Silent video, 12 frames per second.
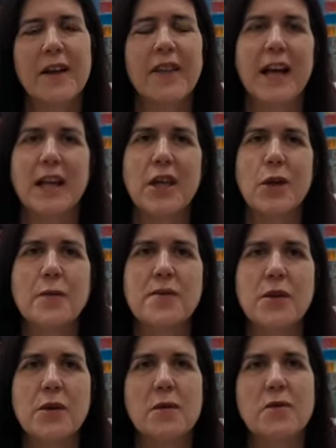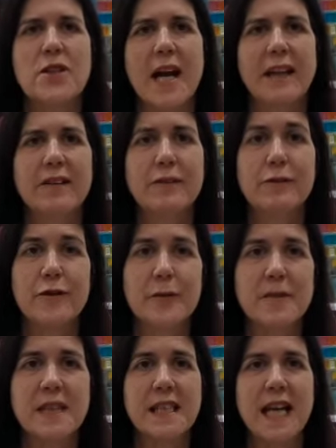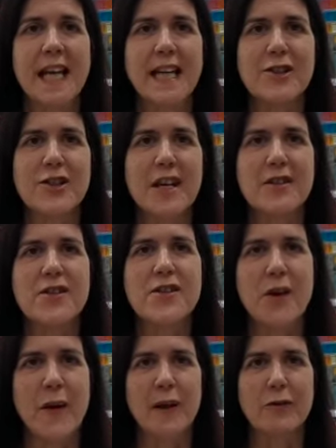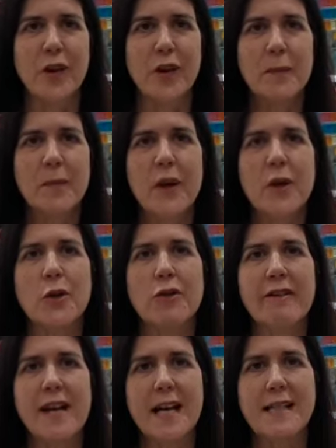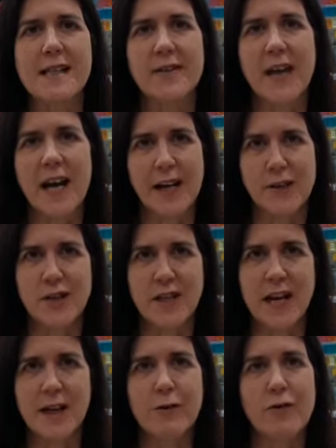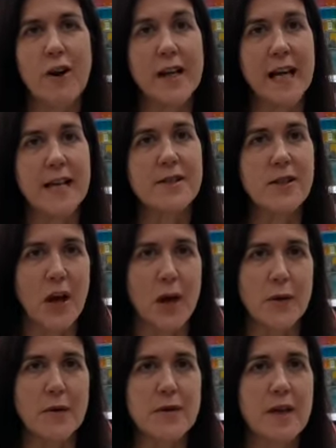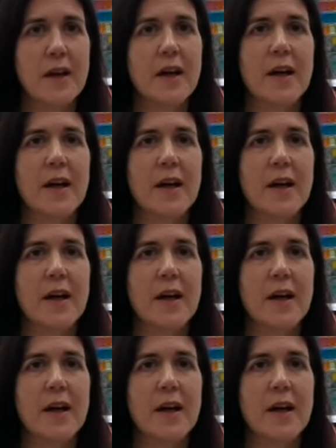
Thank you to Jen from Today in Jen's Sewing Room who created the hashtag Friday Sews.